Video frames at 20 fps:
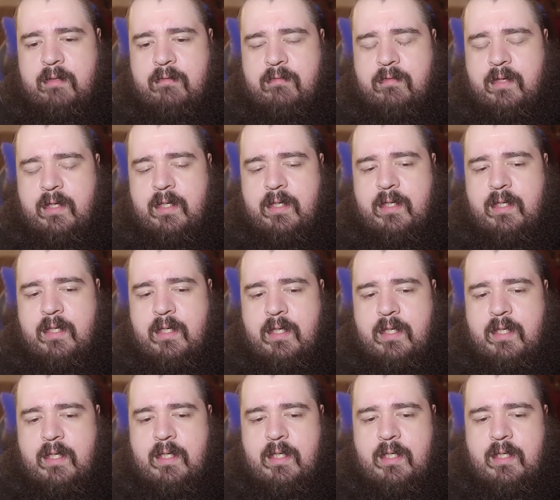different
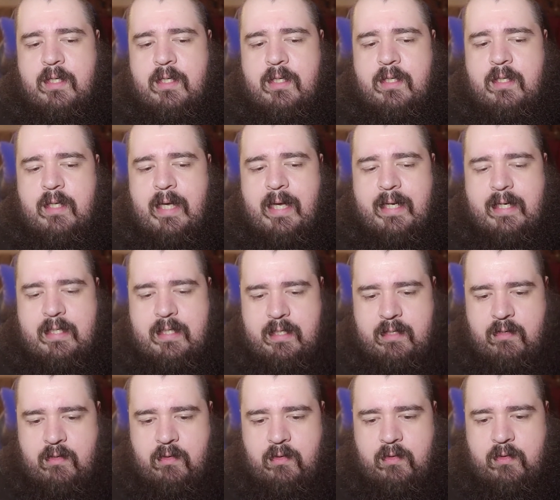
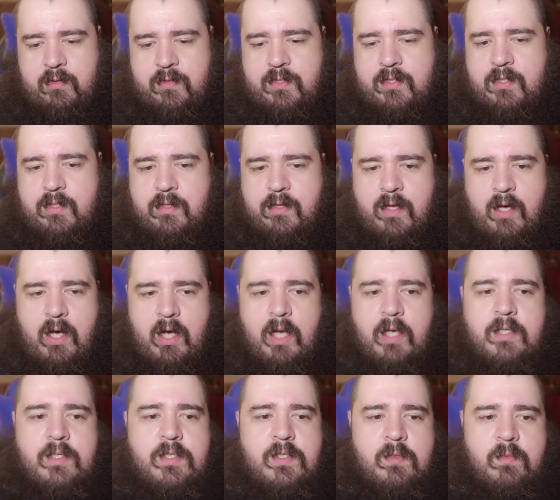ideals,
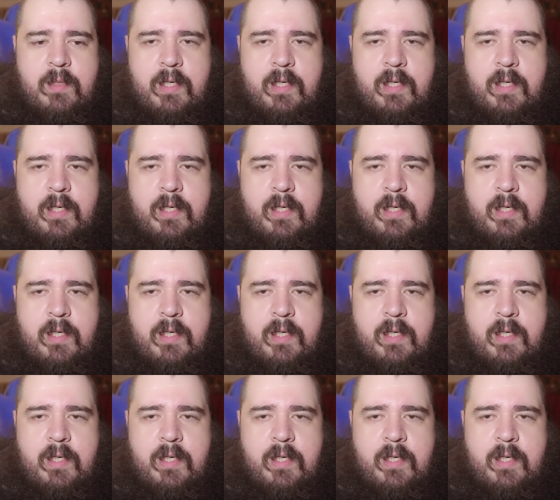thoughts.